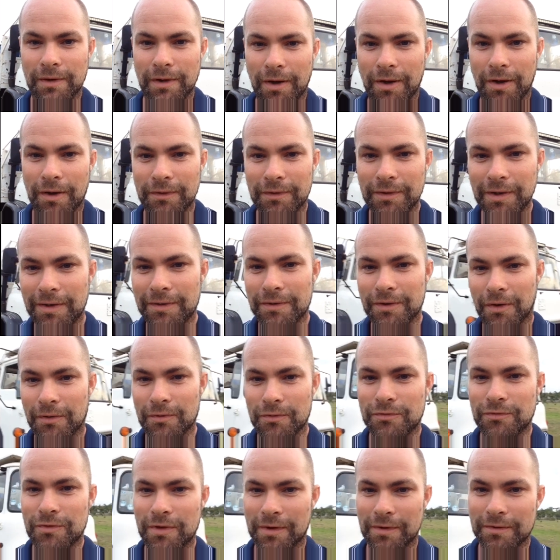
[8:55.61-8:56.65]
need
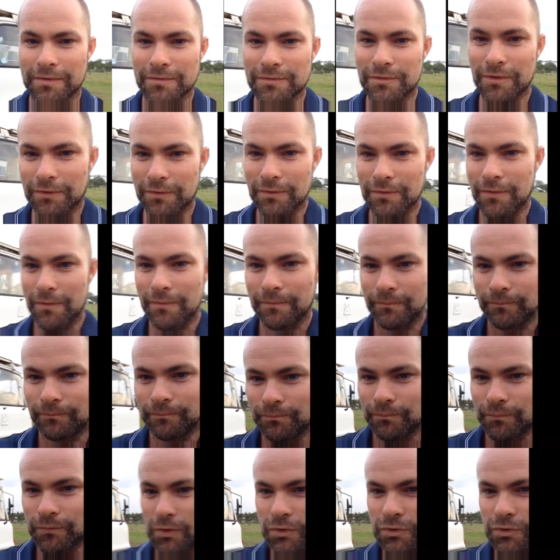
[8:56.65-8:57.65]
those things. And the